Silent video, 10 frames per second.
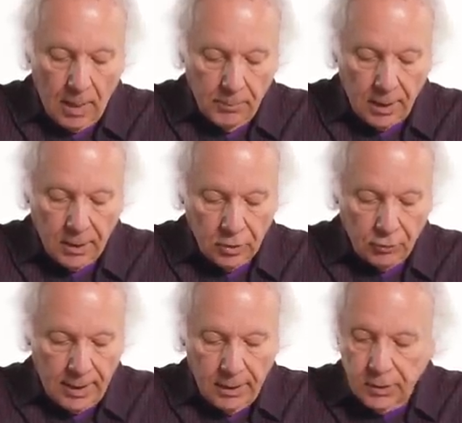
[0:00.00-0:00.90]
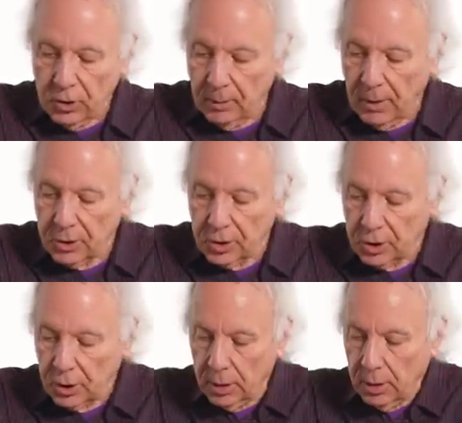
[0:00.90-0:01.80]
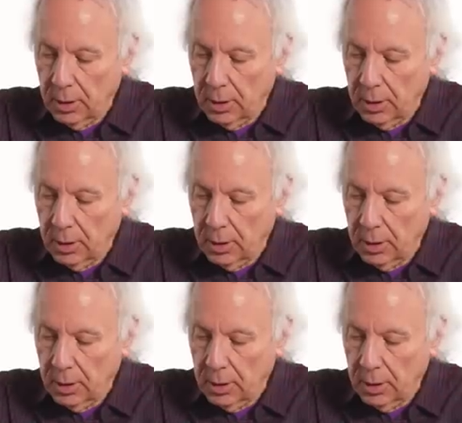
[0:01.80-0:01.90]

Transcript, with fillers: I'm not gonna drain it too much.